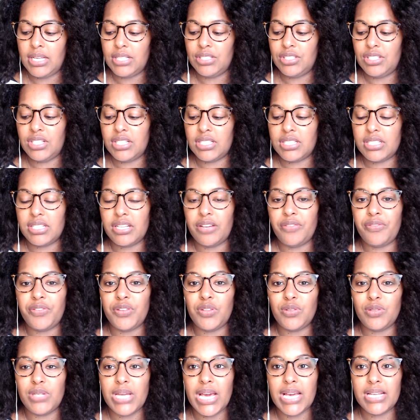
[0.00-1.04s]
just a
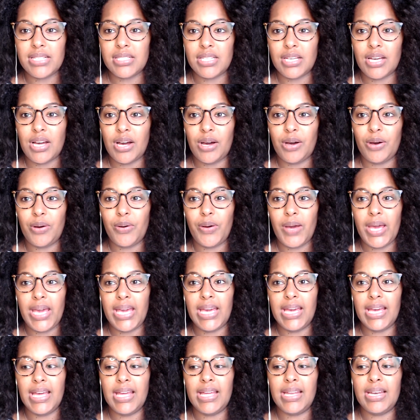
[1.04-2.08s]
few days ago,
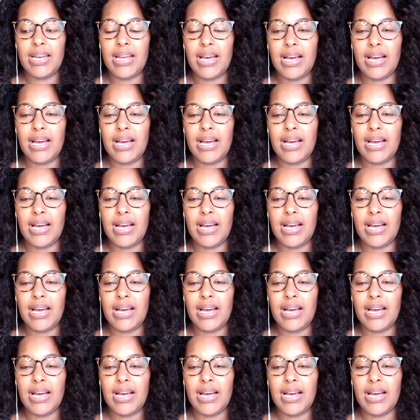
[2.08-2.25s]
and